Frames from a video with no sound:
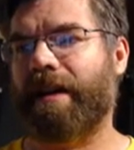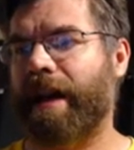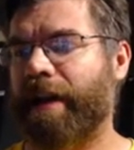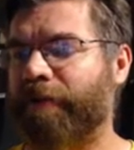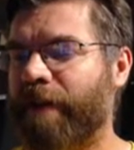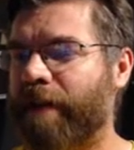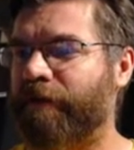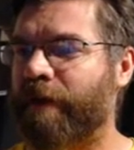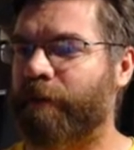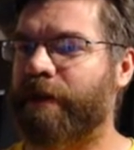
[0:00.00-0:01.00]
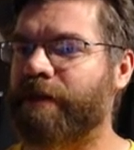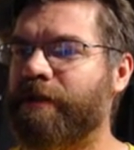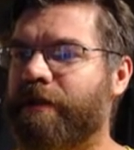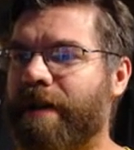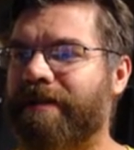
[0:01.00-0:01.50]
If I'm reading
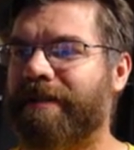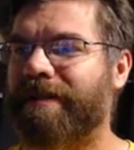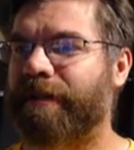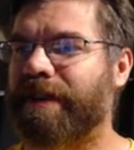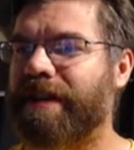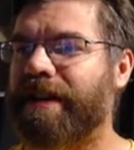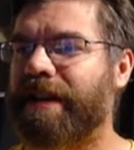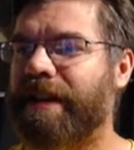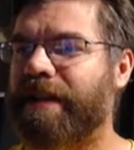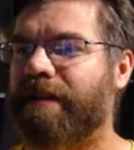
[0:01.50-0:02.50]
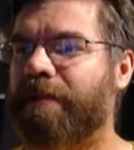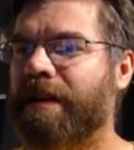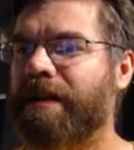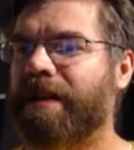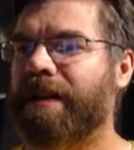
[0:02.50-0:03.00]
you correctly, and I think I am,
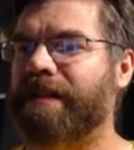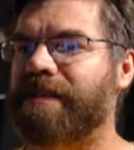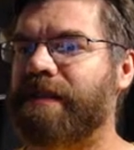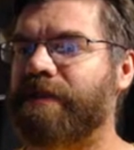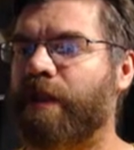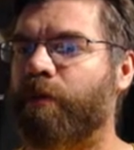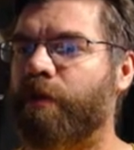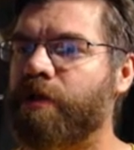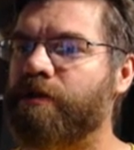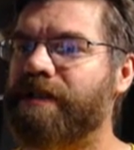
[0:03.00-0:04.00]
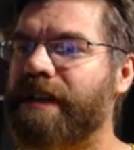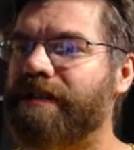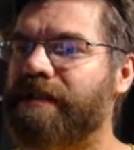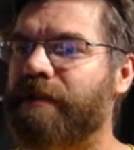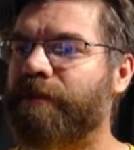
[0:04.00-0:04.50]
it seems like when you say
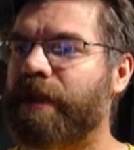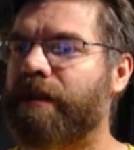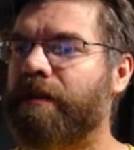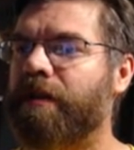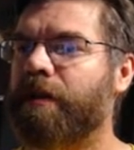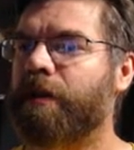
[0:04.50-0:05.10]
something,